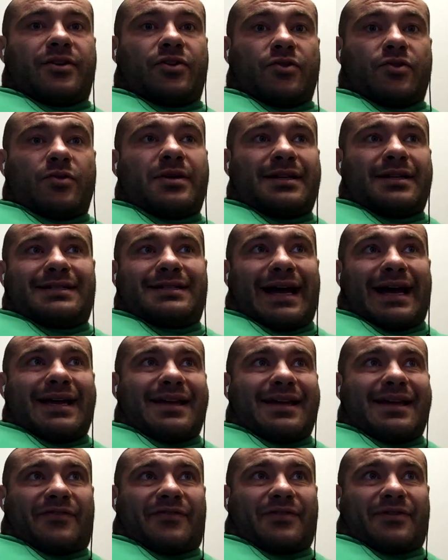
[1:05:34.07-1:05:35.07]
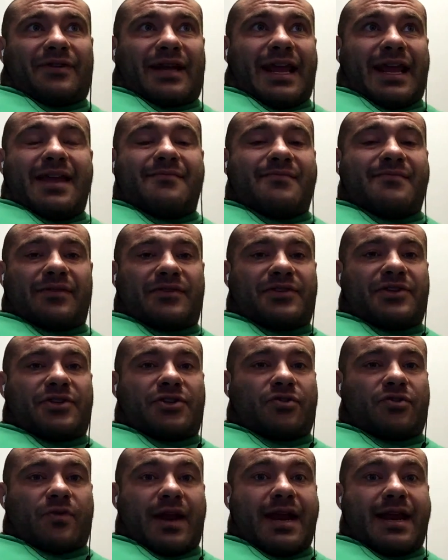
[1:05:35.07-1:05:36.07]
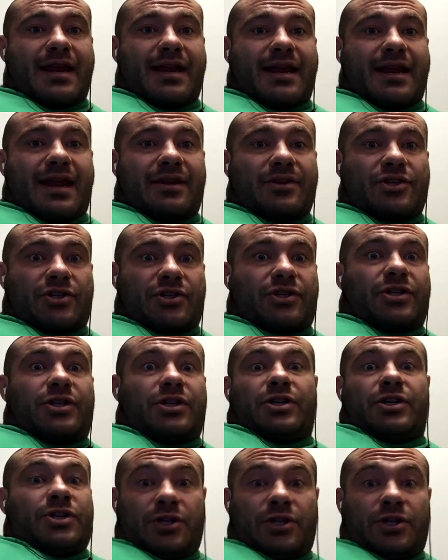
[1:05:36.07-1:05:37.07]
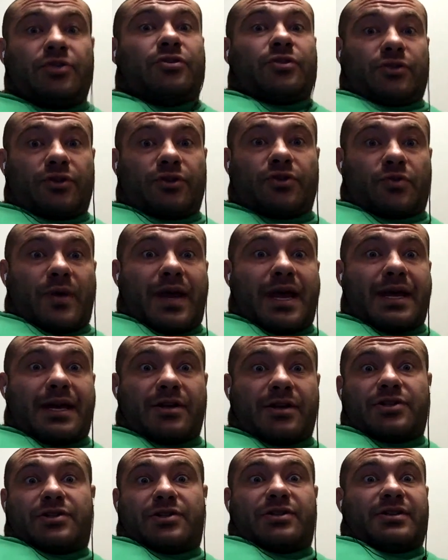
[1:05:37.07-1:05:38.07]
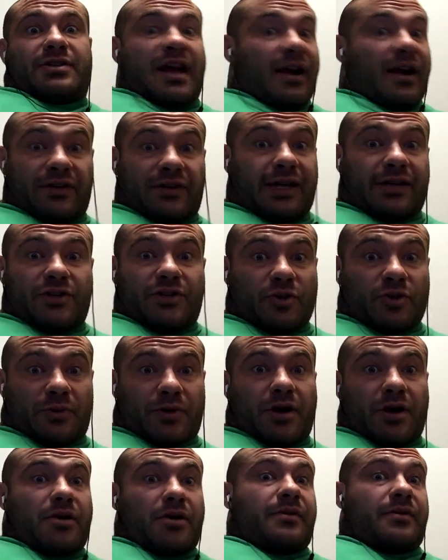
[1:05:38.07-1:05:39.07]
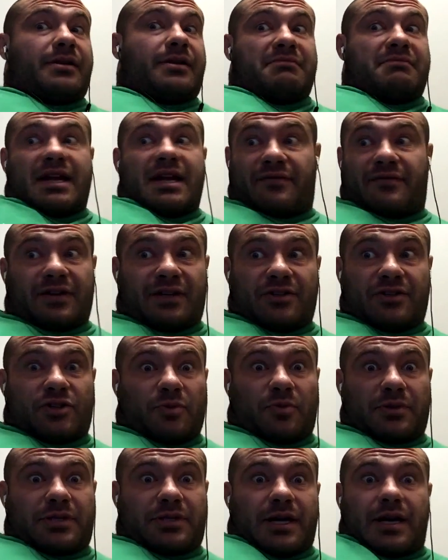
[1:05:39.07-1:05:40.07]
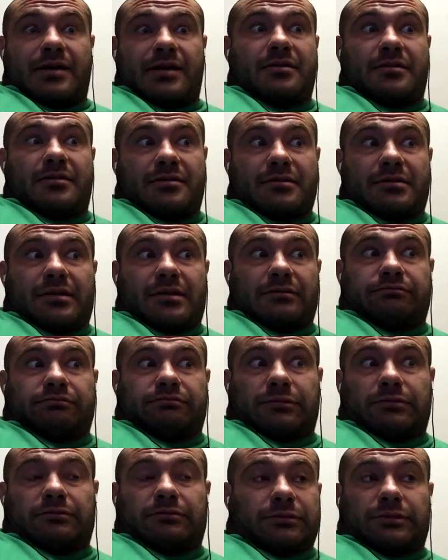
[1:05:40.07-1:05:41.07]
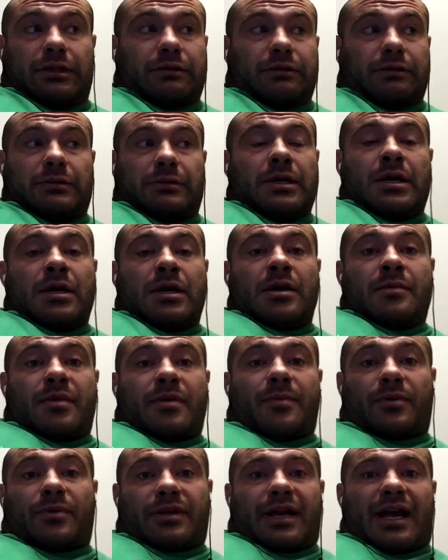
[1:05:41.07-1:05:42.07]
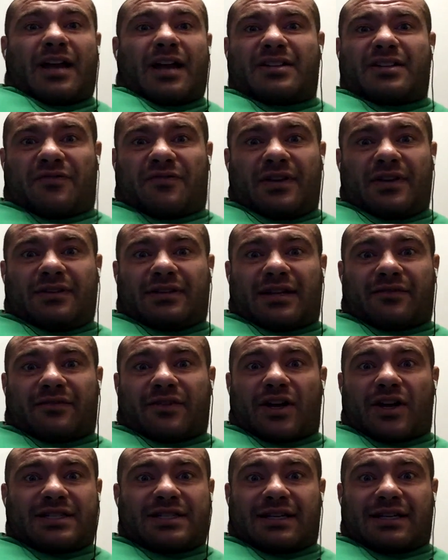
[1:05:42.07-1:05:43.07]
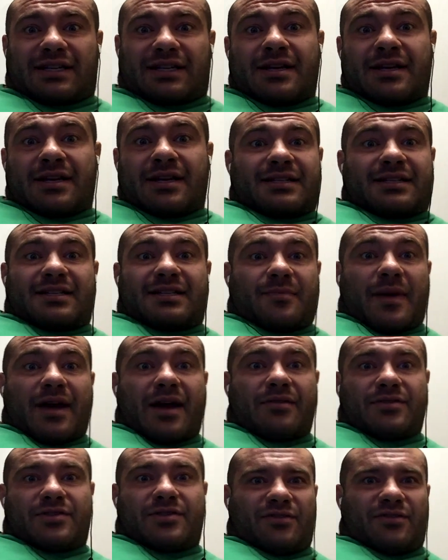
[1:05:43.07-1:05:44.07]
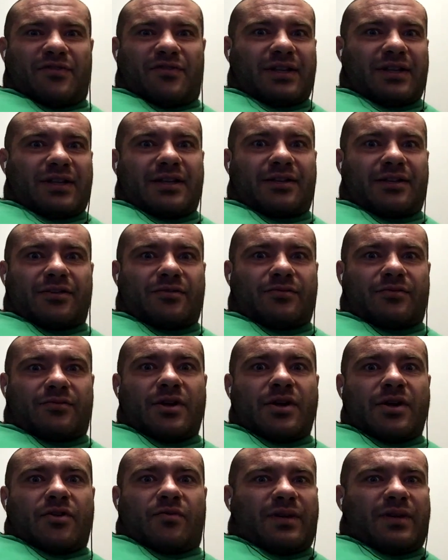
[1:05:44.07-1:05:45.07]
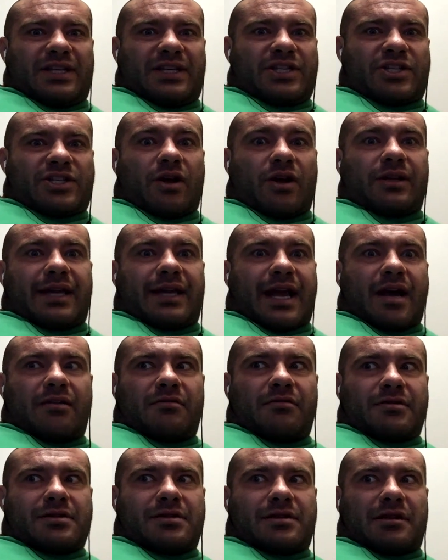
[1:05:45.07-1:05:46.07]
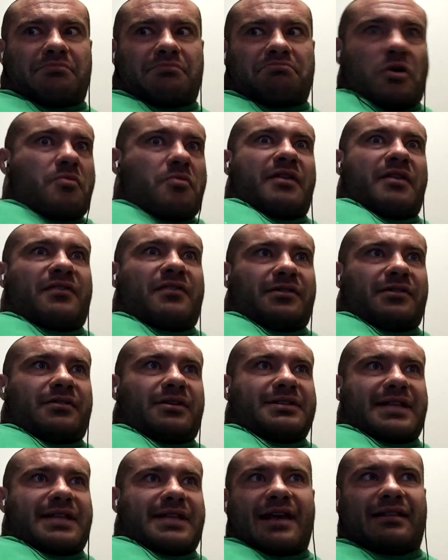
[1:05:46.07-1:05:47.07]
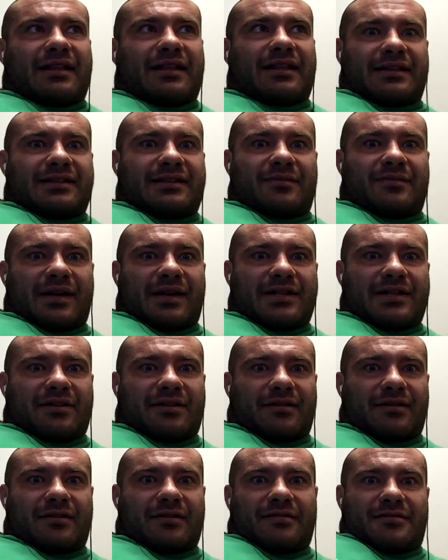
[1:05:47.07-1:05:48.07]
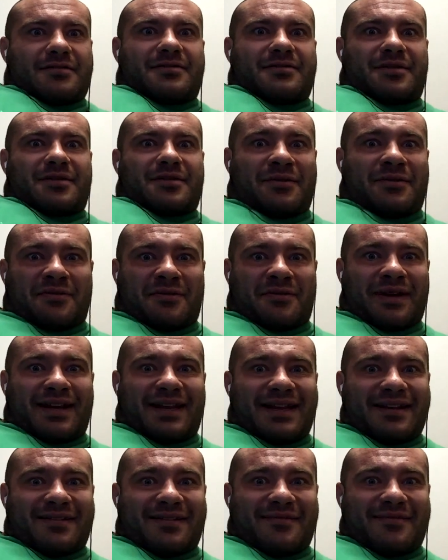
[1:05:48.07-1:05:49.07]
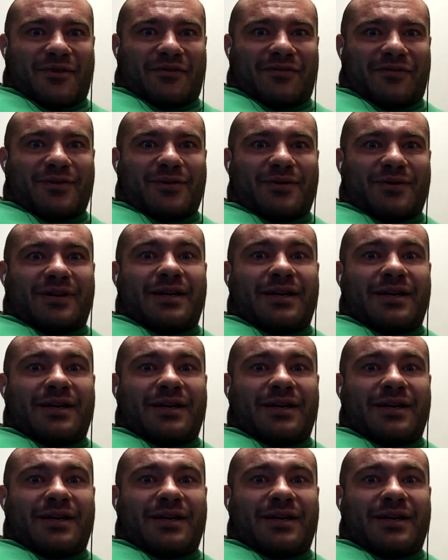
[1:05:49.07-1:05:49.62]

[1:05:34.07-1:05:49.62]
you can diet for 8 months straight and just continue to lose weight and just never get super hungry, never get super tired. You're just like, people are like, how does it feel to have lost like 60 pounds? Do you feel like you're really stalling out? You're just like, well, I feel exactly like I did when I started. I don't want to eat any more food.